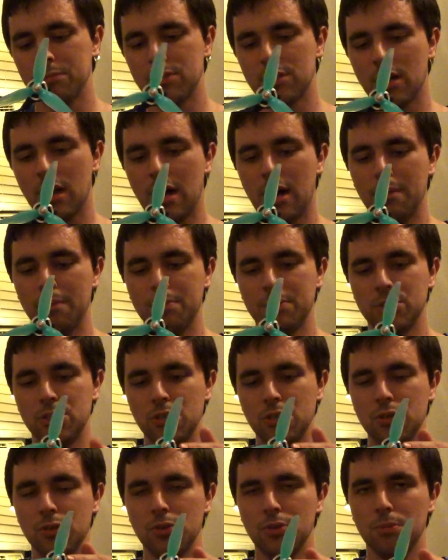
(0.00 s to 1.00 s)
top
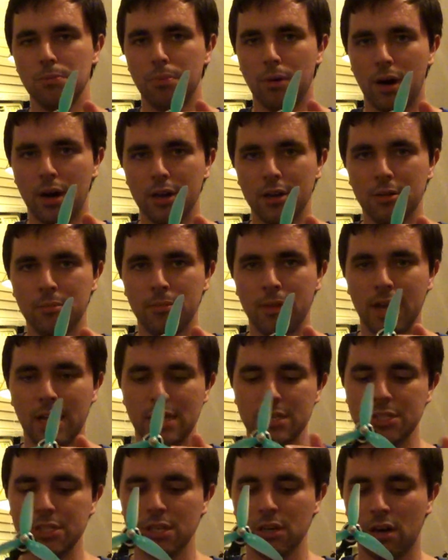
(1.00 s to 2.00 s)
to bottom
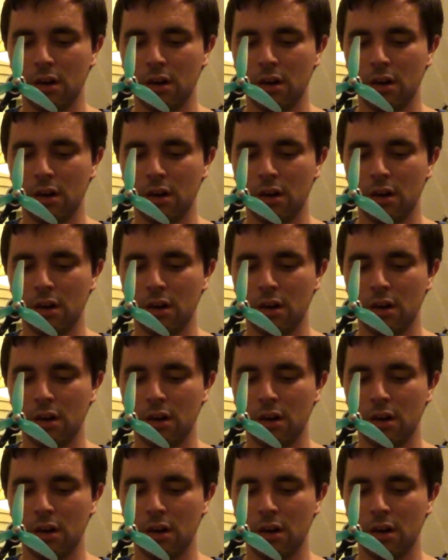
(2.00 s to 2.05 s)
as they